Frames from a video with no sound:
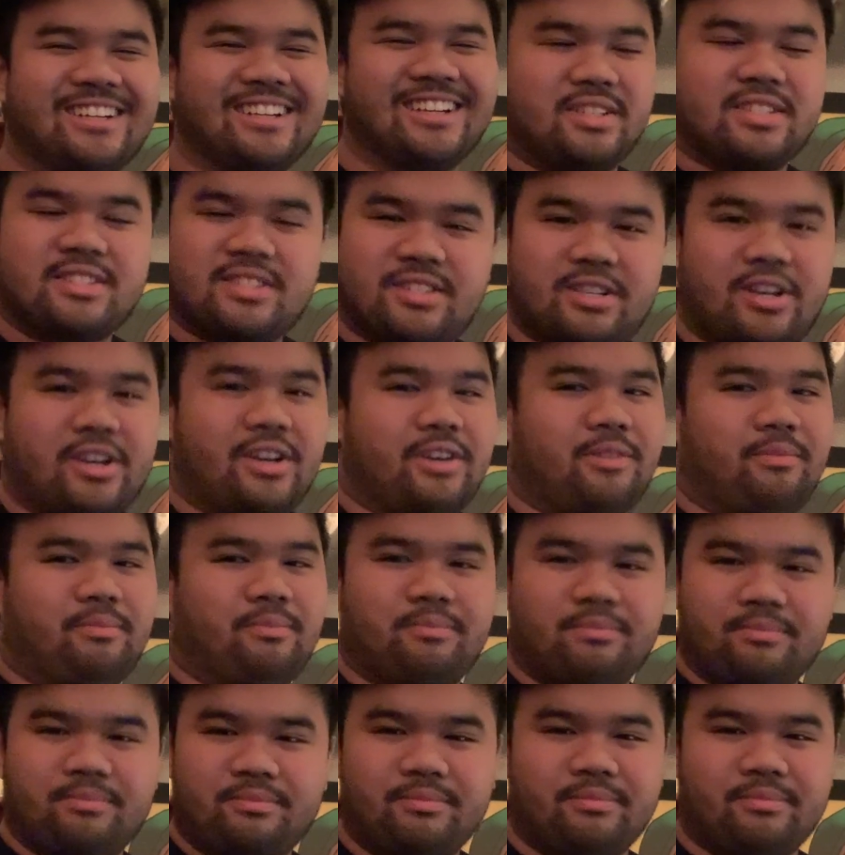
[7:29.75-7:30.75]
Just start.
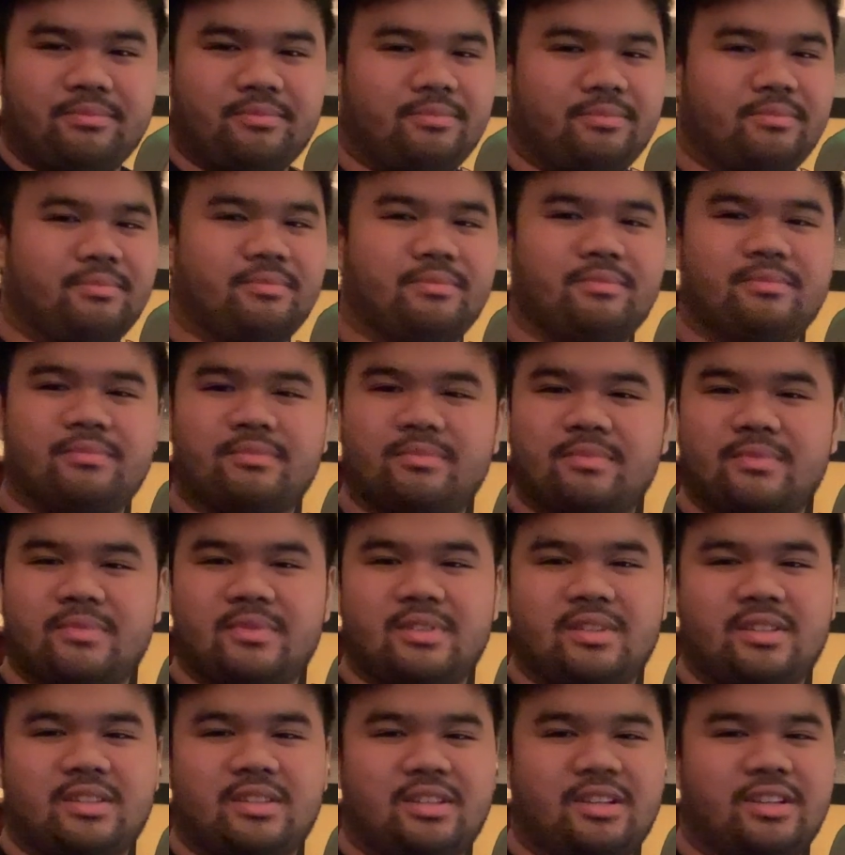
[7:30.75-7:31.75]

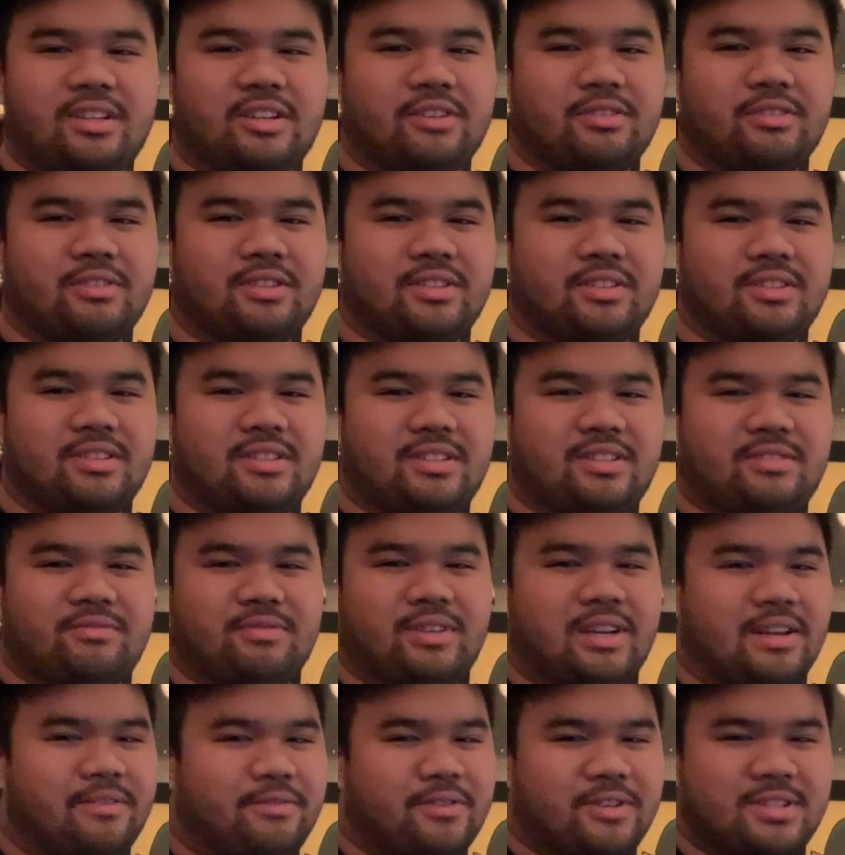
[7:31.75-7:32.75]
You know,
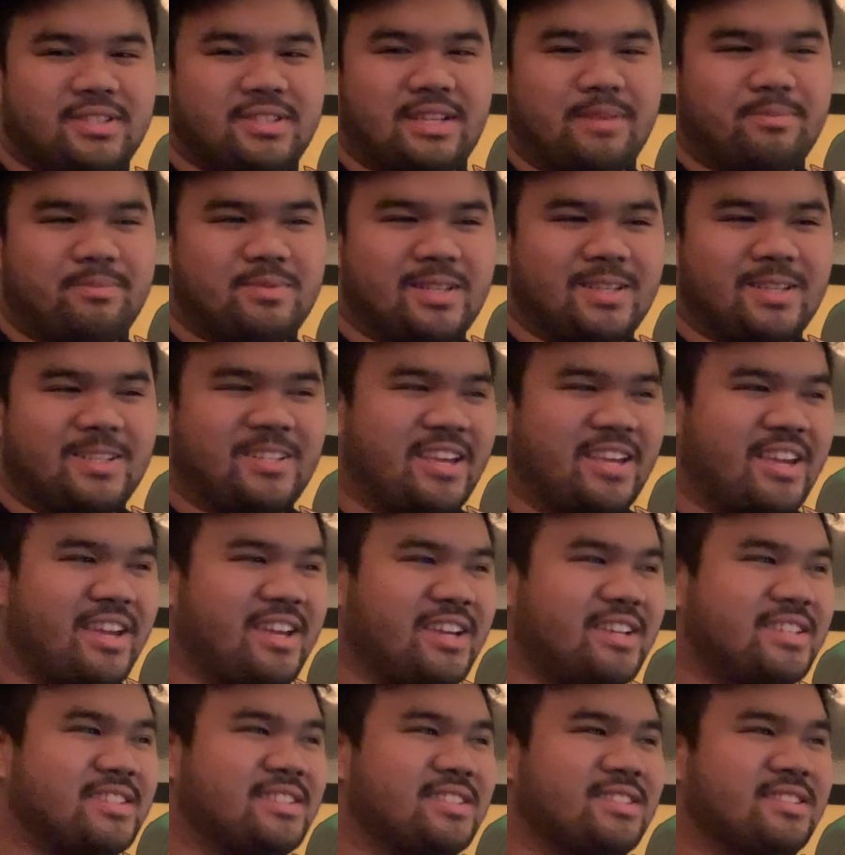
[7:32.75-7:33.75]
whatever steps it
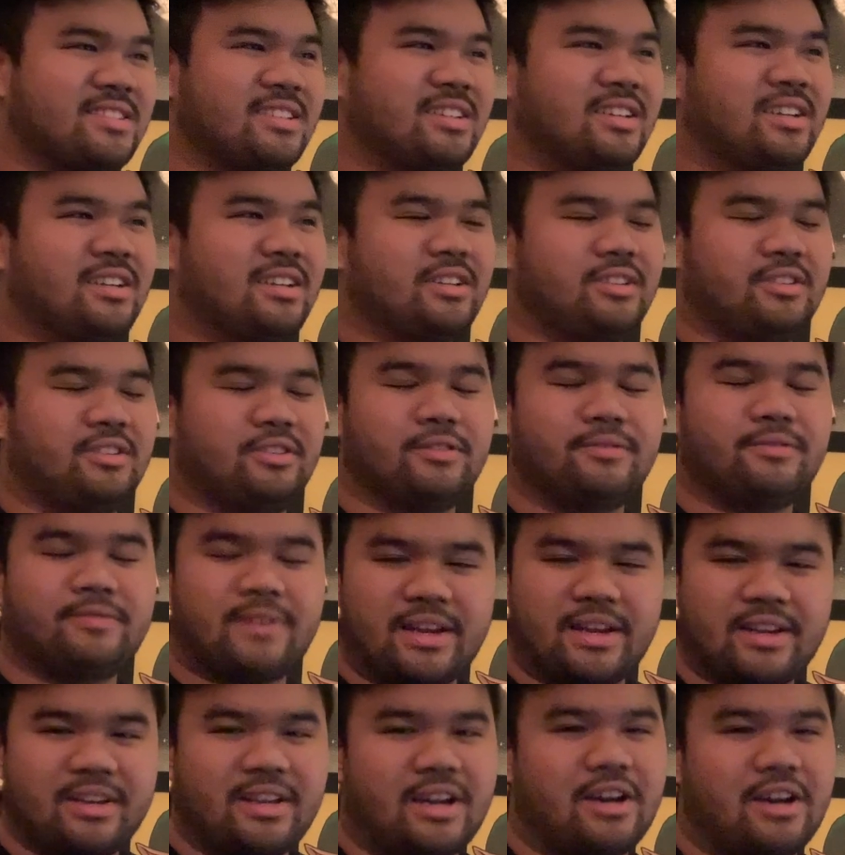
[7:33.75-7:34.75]
takes, you'll
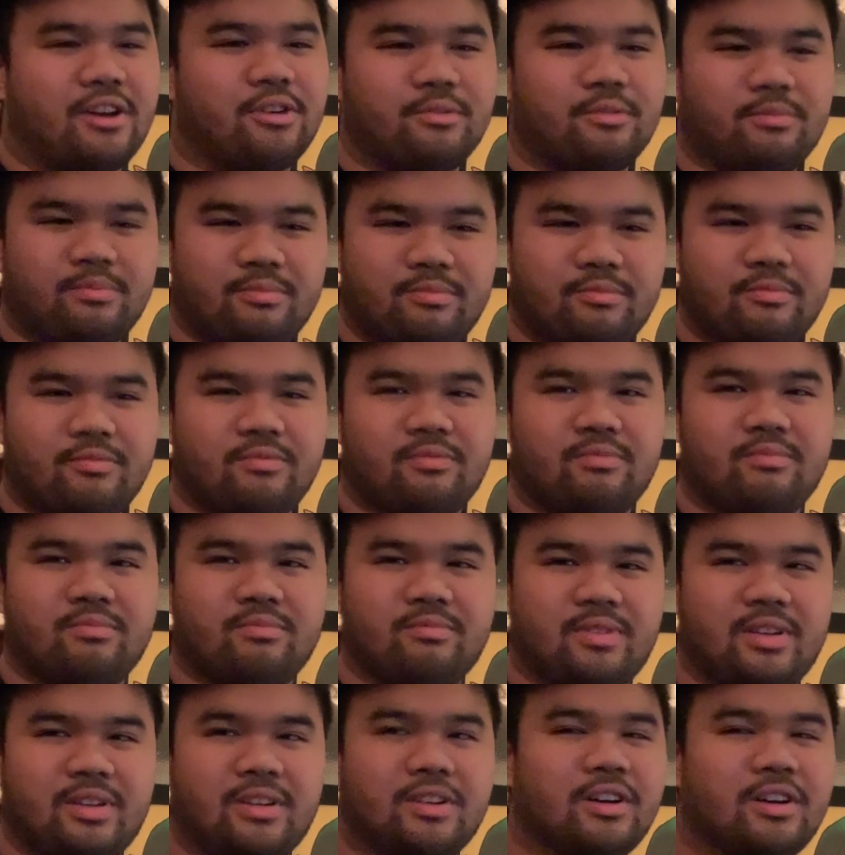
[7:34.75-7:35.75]
find out.
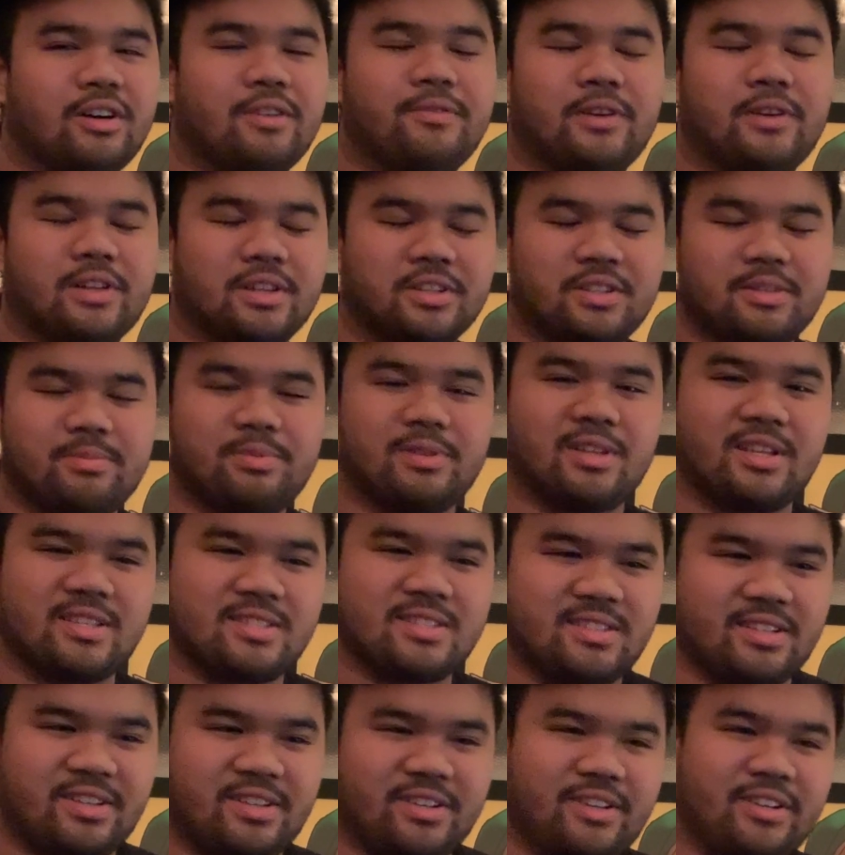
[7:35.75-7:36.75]
It'll all fall into
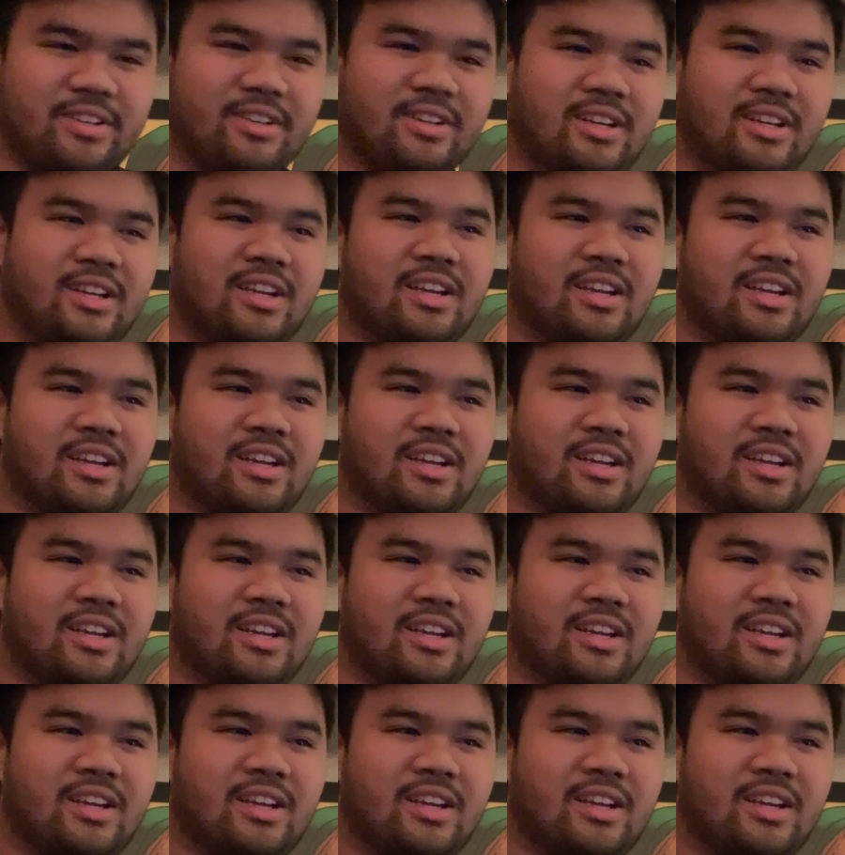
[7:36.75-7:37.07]
place later.